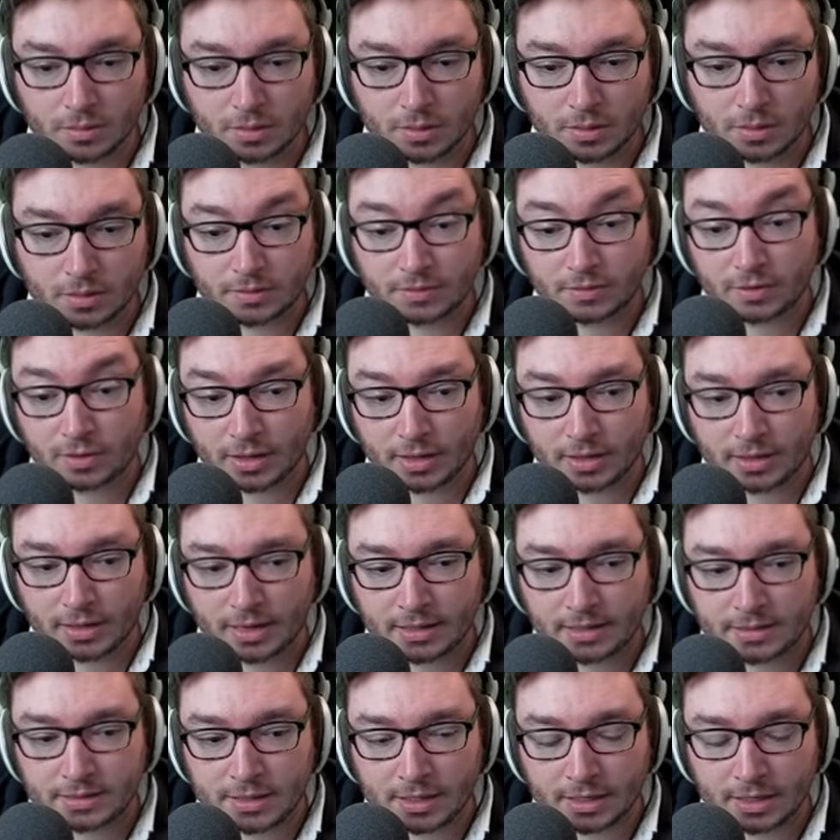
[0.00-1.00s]
so yeah, an
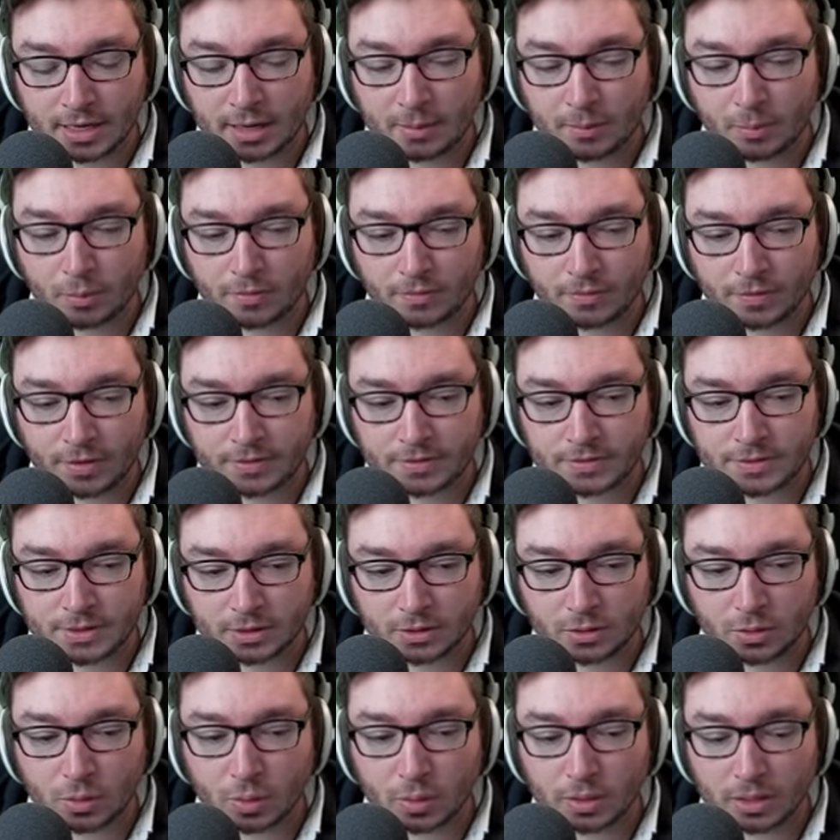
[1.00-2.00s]
8.5 second
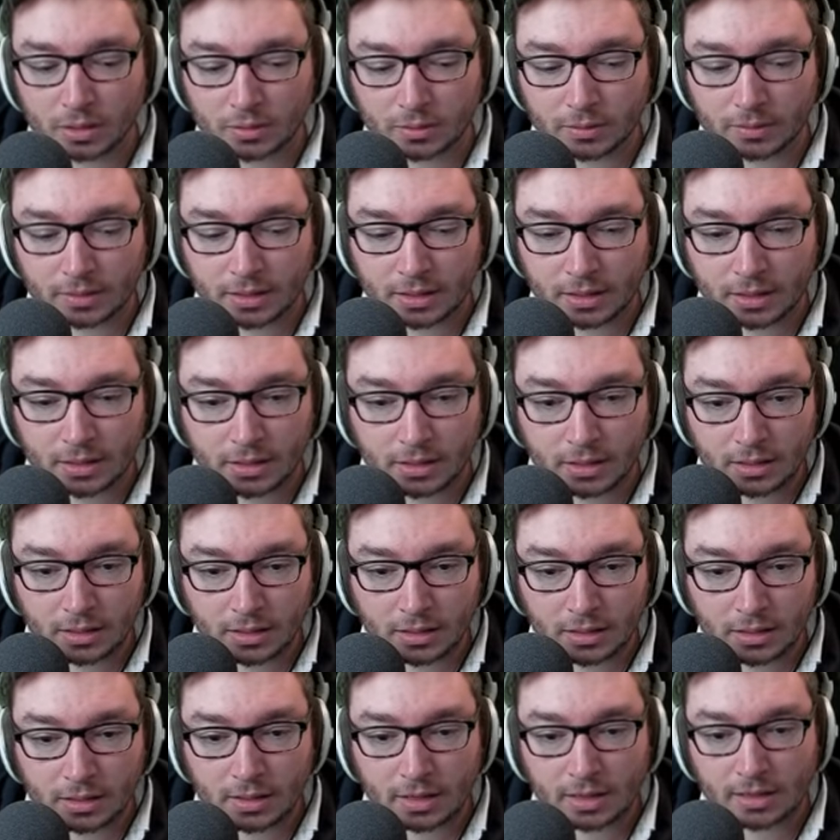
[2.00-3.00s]
cooldown on the
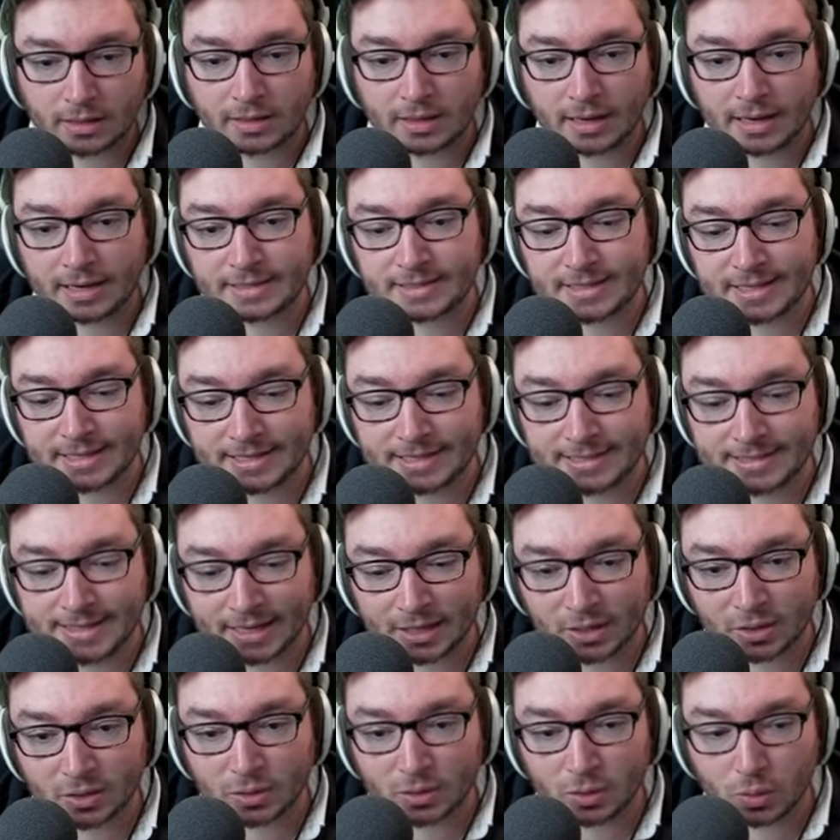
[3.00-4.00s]
E, an 18
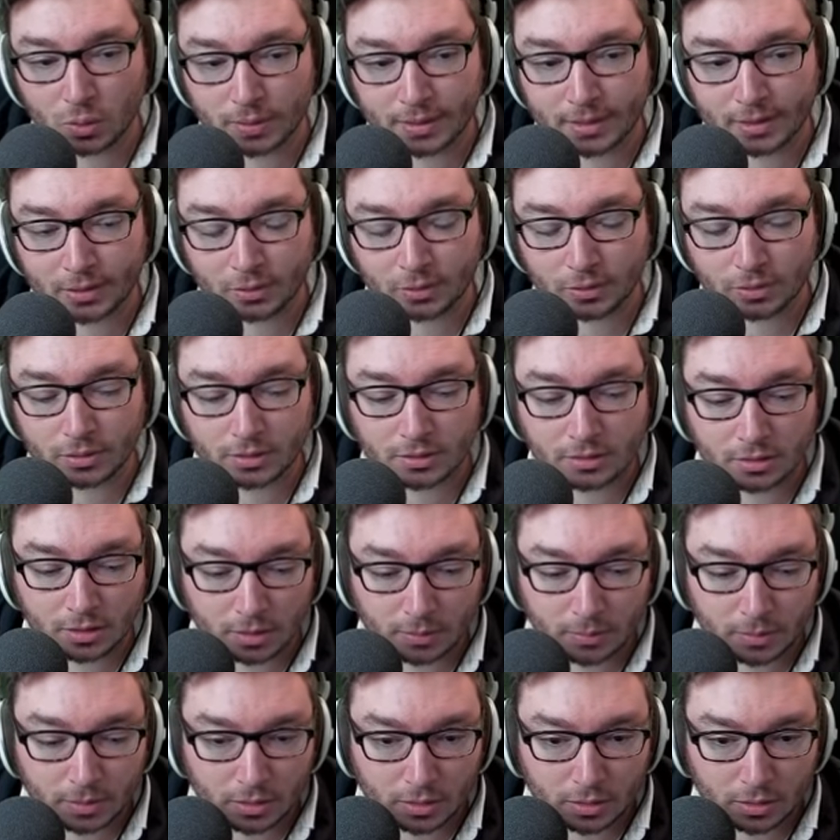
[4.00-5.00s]
second cooldown on the
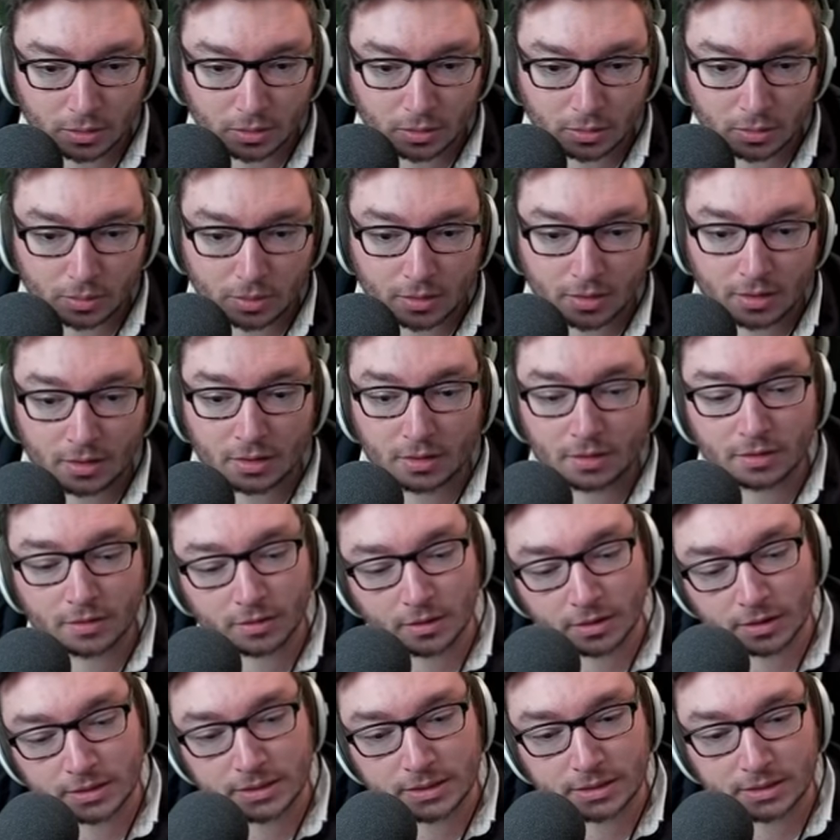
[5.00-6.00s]
W,
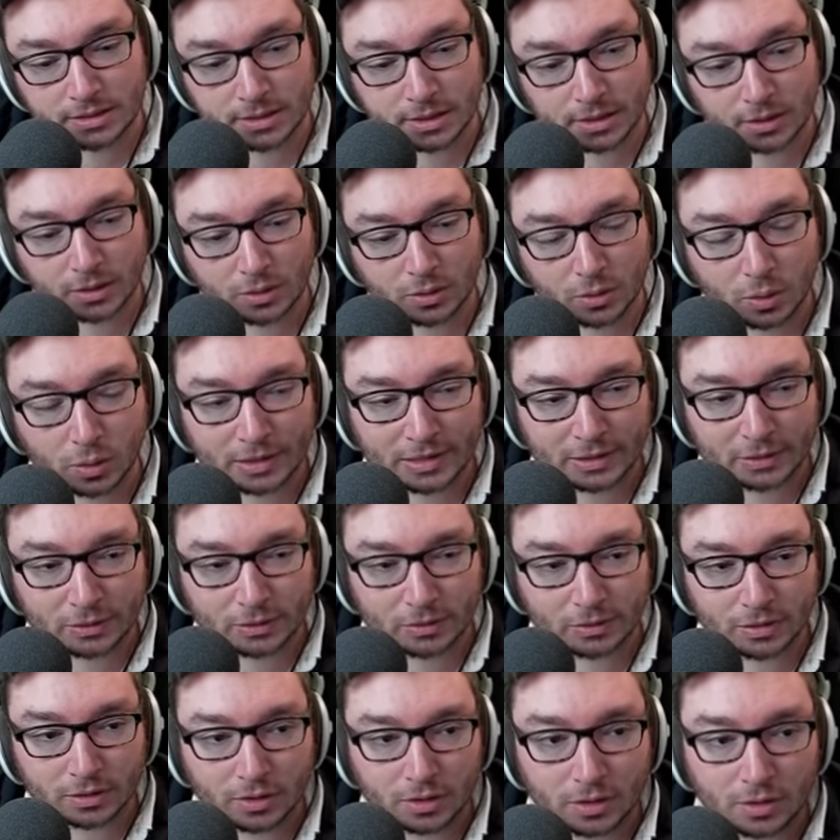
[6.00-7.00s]
13 second cooldown
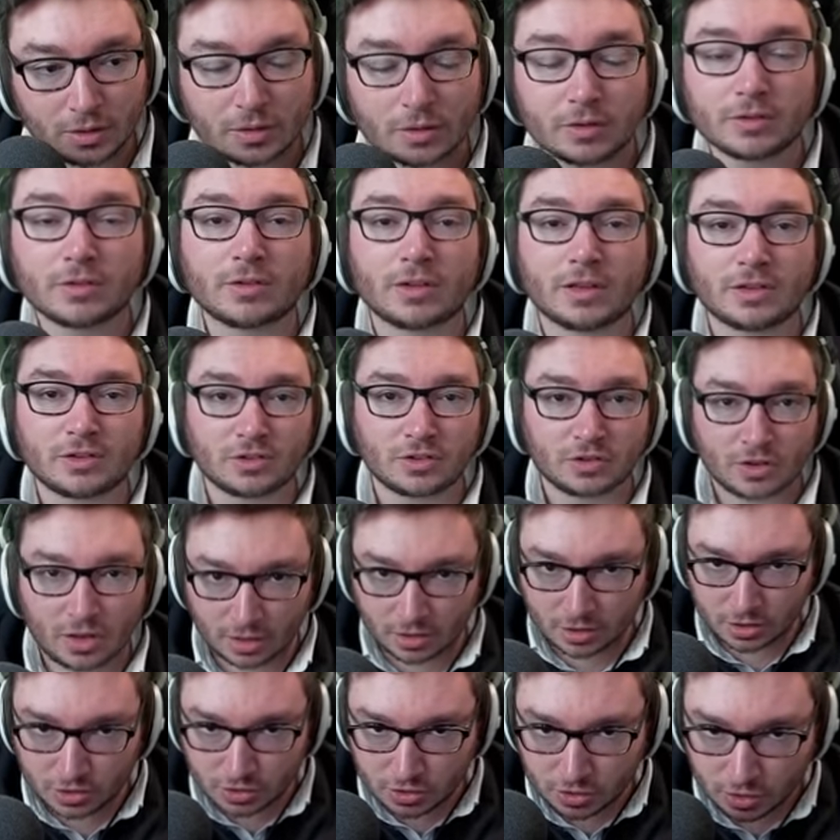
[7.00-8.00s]
on the Q. So that just kind
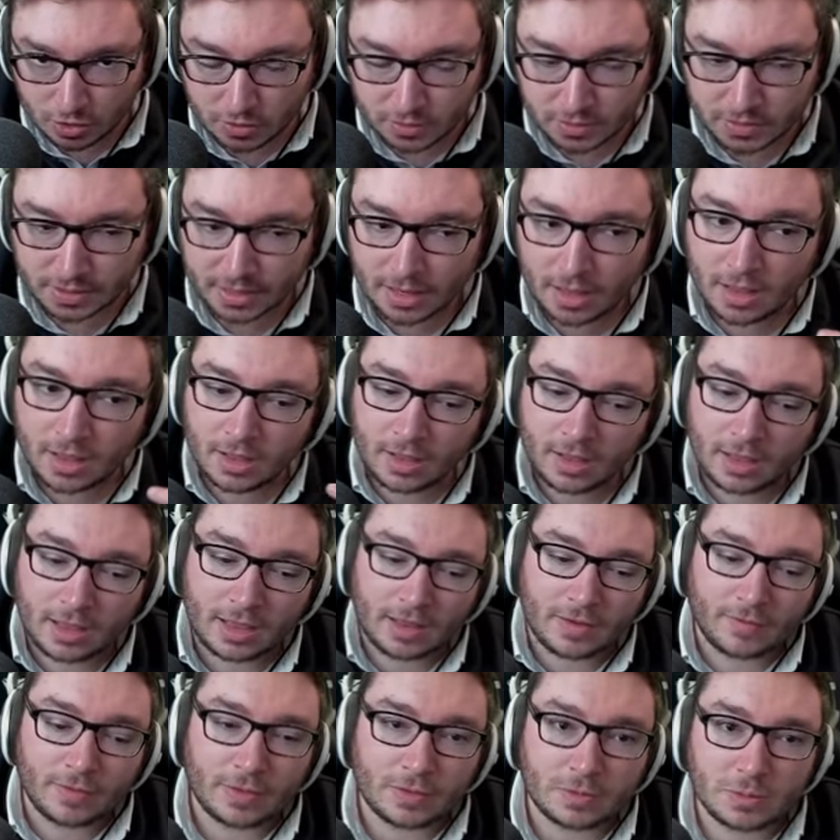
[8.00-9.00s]
of shows, like,
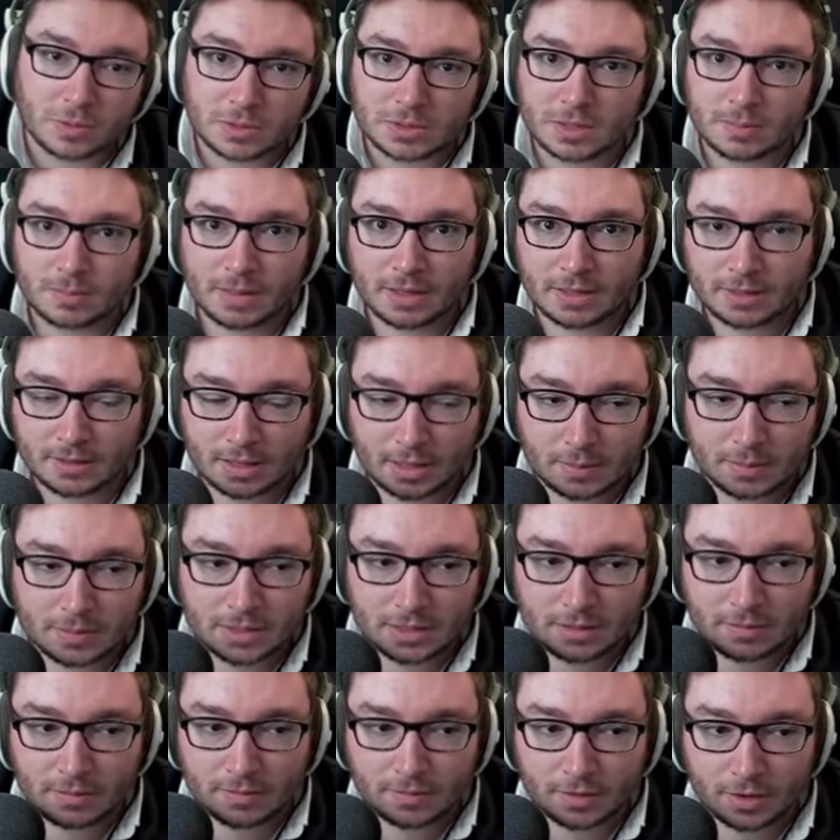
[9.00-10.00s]
if this was a mid game
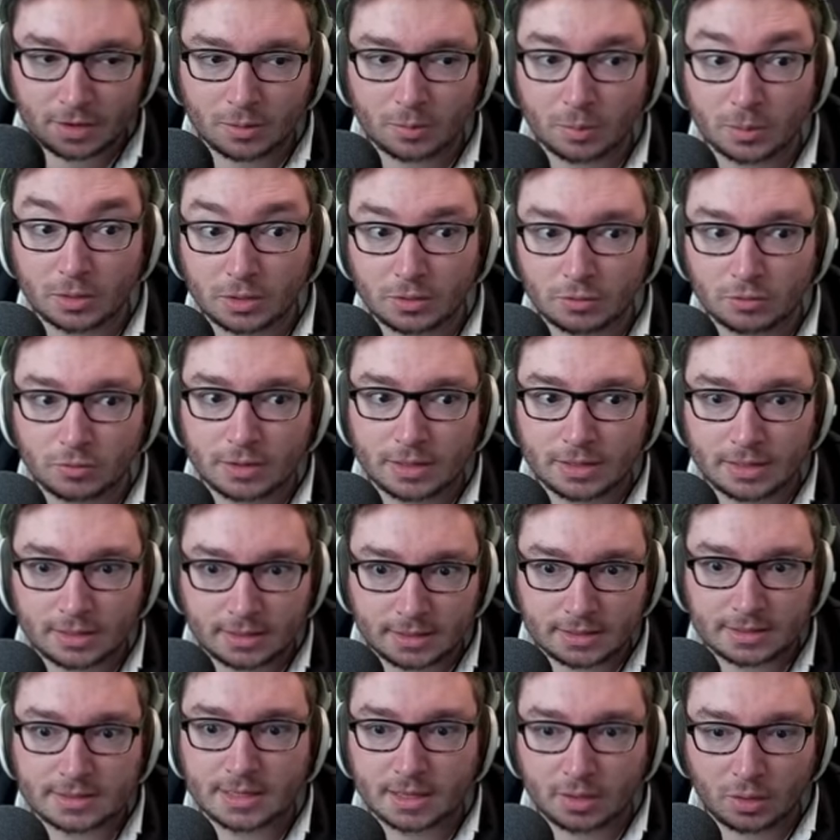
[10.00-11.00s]
team fight where you really
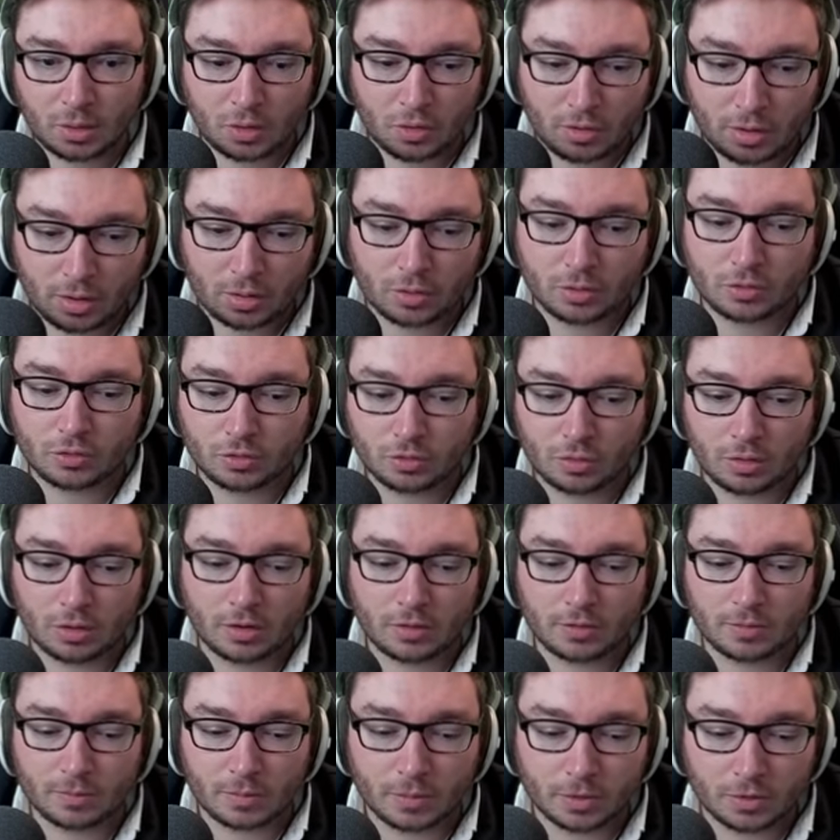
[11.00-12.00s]
need to get your crowd control
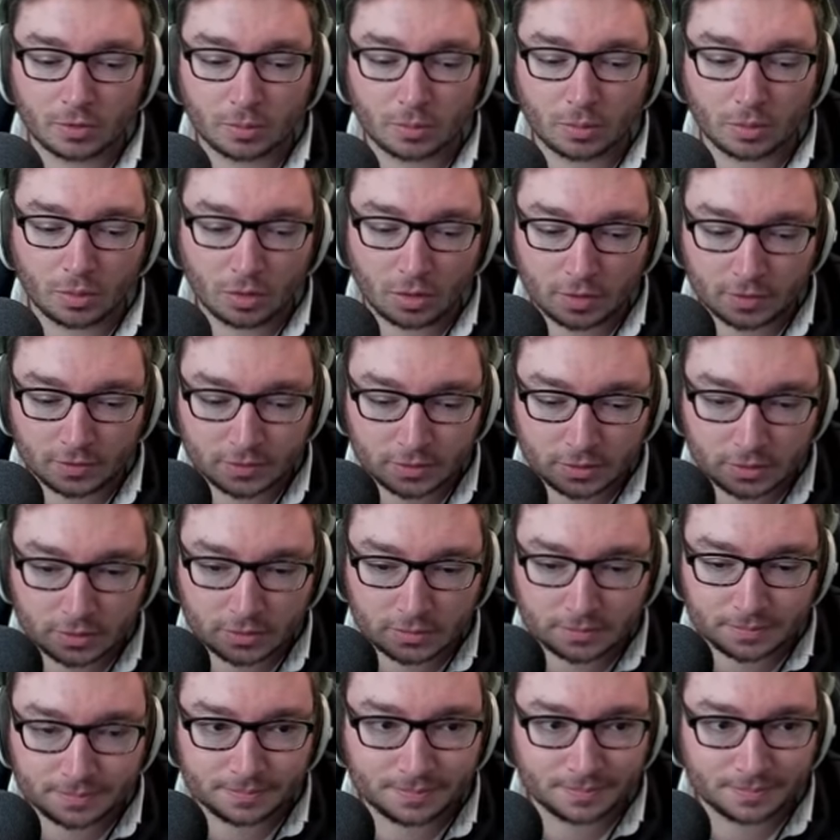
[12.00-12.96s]
off much more often,